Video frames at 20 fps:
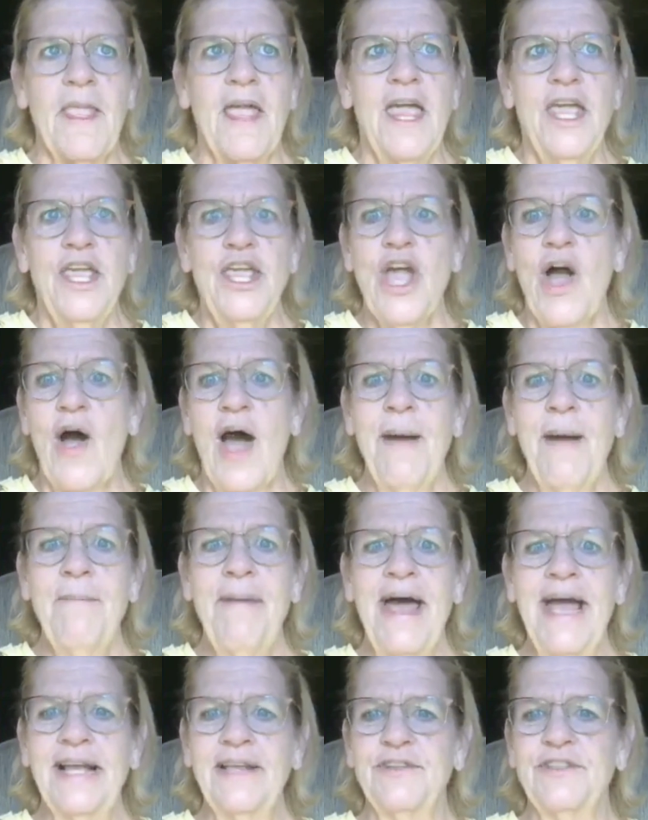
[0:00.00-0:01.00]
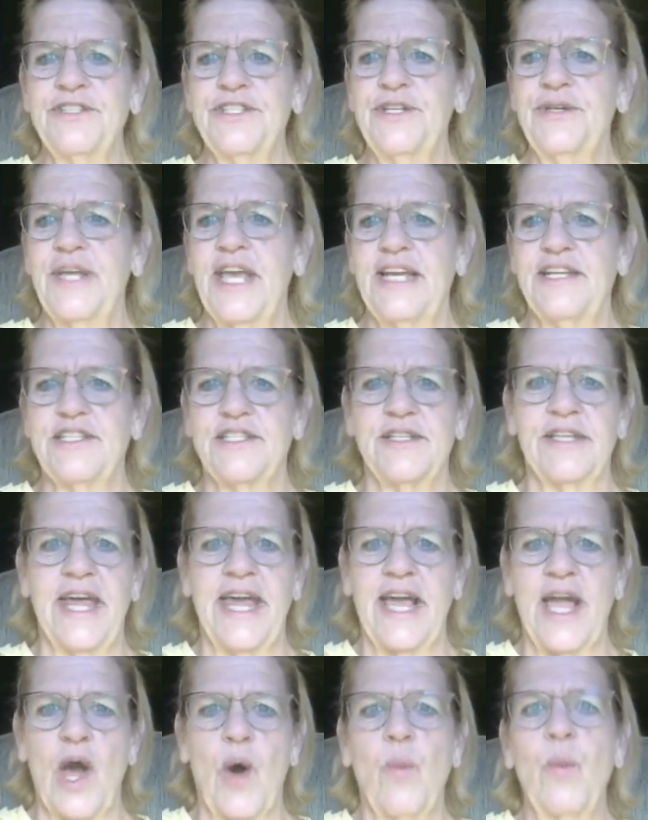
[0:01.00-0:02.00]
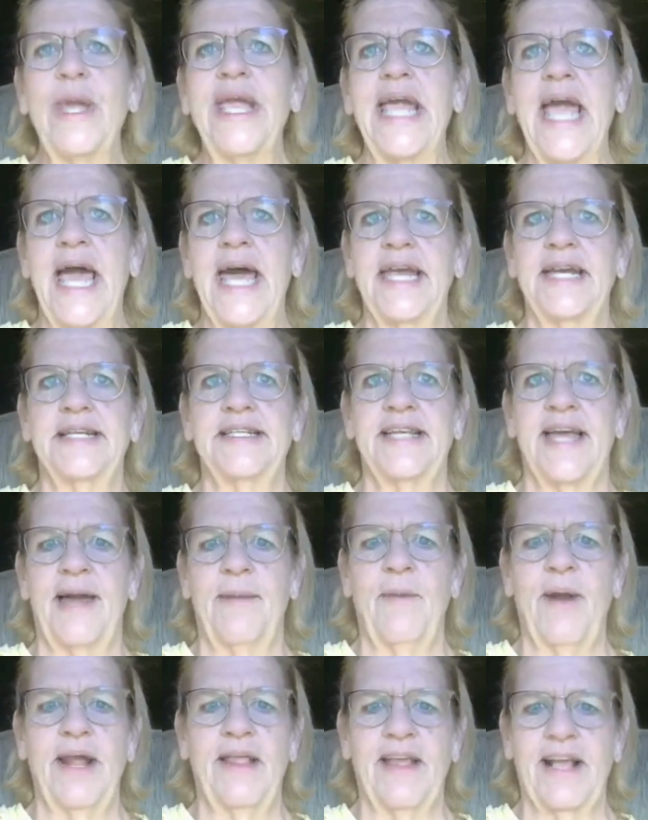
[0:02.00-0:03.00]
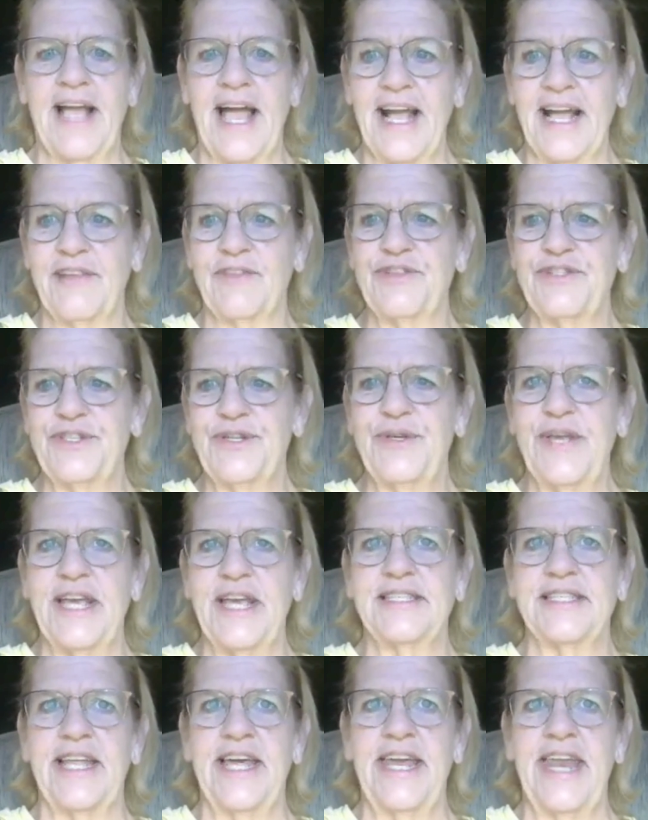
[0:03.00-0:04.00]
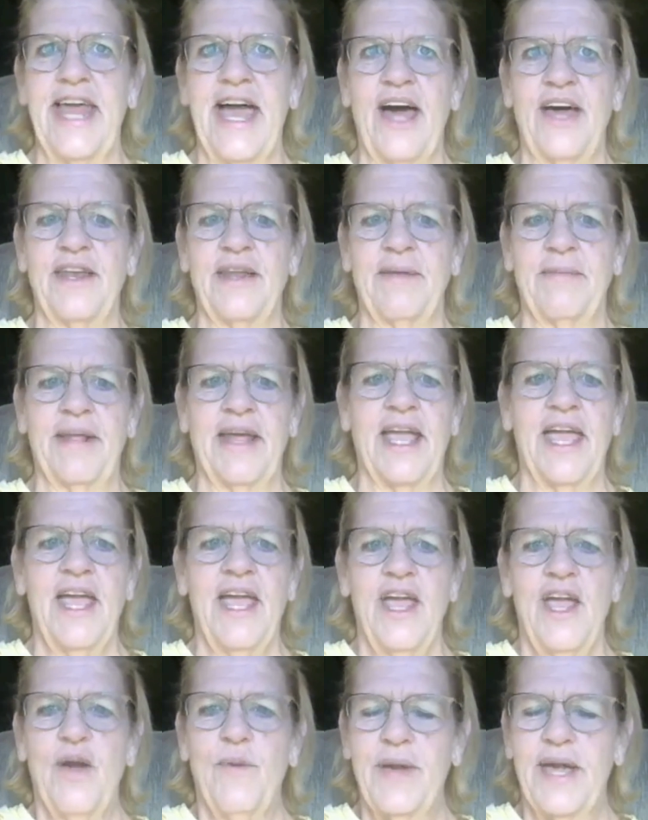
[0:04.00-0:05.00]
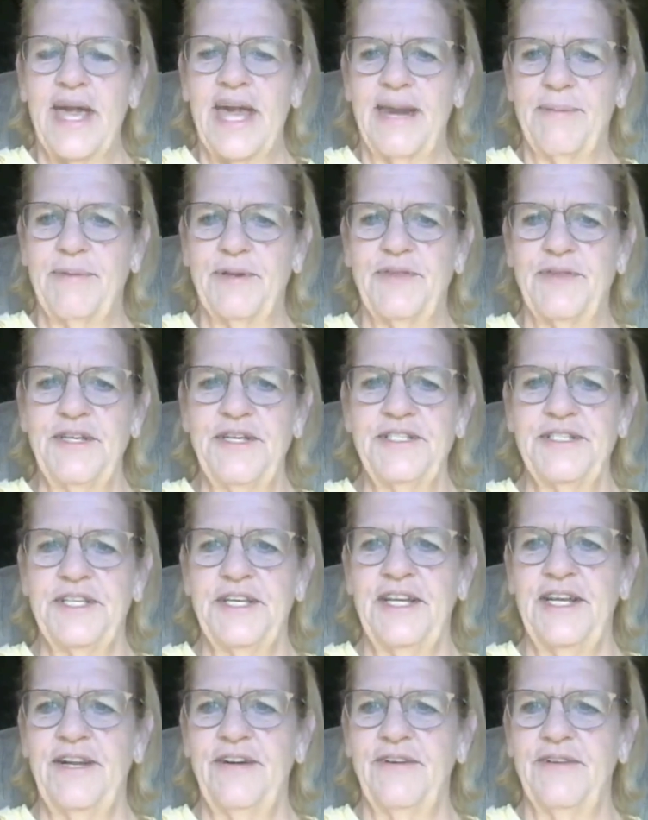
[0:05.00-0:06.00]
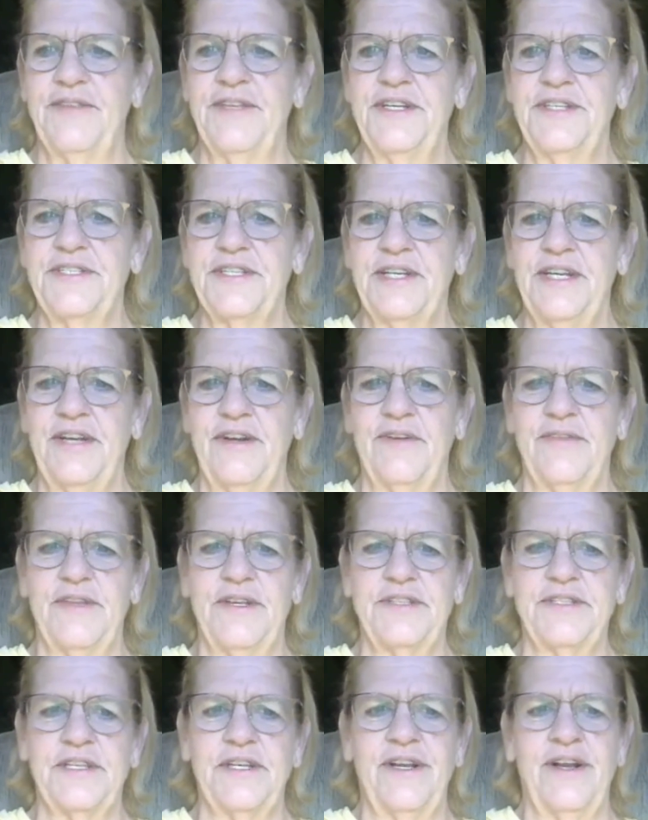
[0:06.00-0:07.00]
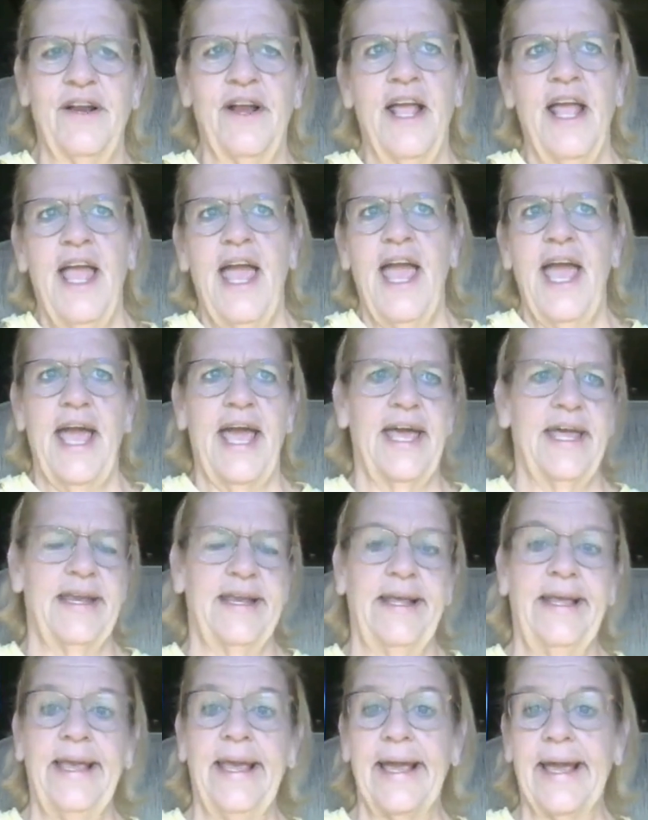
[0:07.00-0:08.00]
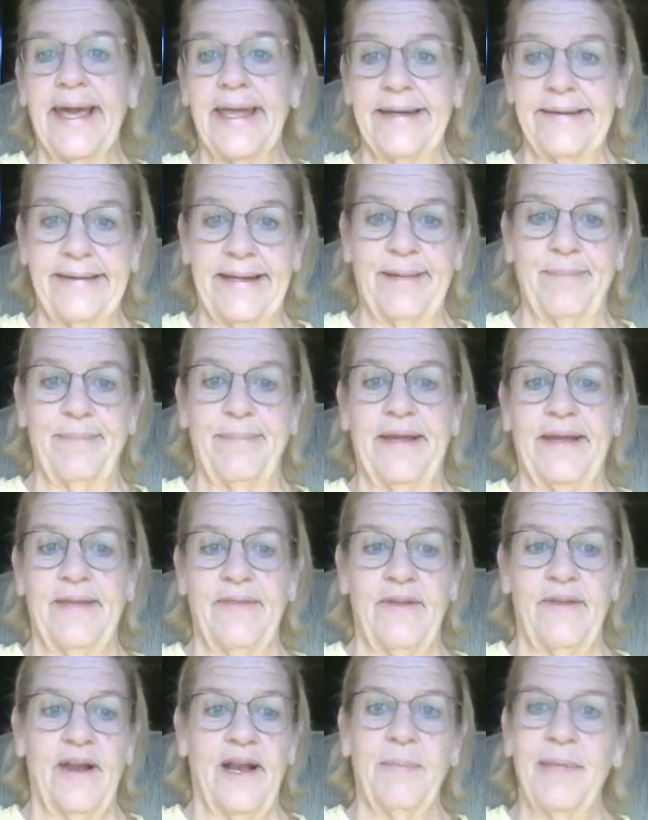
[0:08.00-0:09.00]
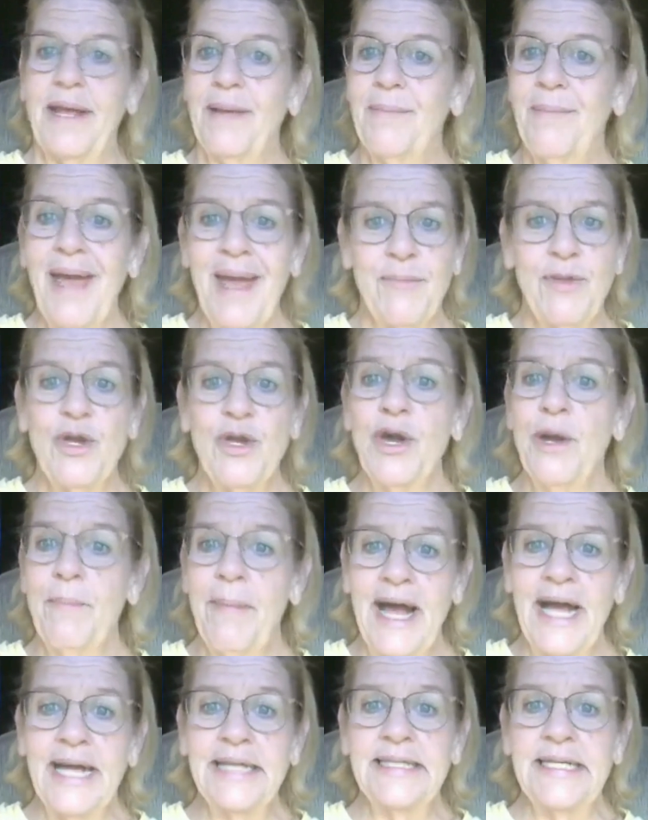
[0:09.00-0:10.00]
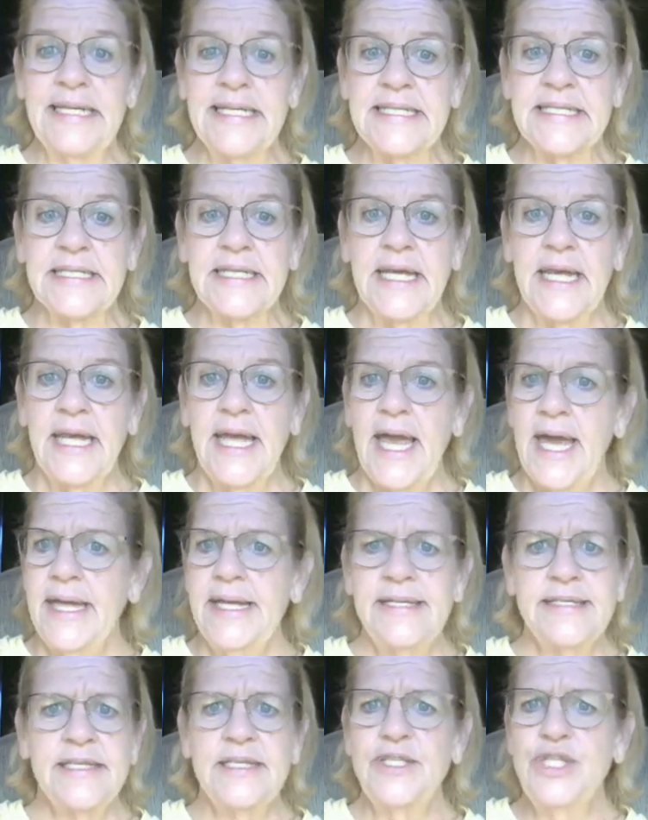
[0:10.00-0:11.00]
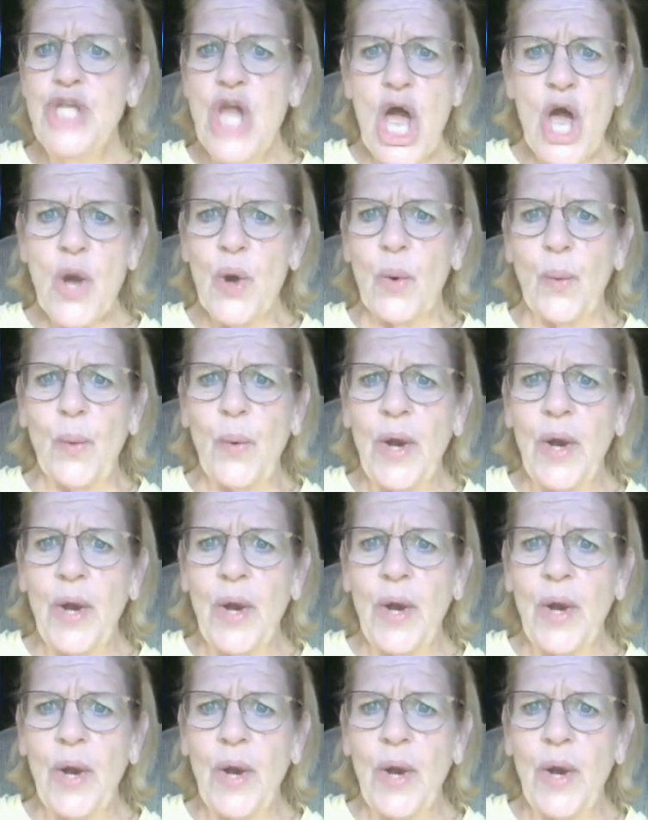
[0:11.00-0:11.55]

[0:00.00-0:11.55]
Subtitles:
yeah, I'm packing the suitcase like a week ahead of time, right? Like I got the suitcase laid out, and I'm like, we got to put this in here, and this in here, and this in here, and he ain't got a damn thing in there. I'm like, babe, you gonna pack this? And he says, no.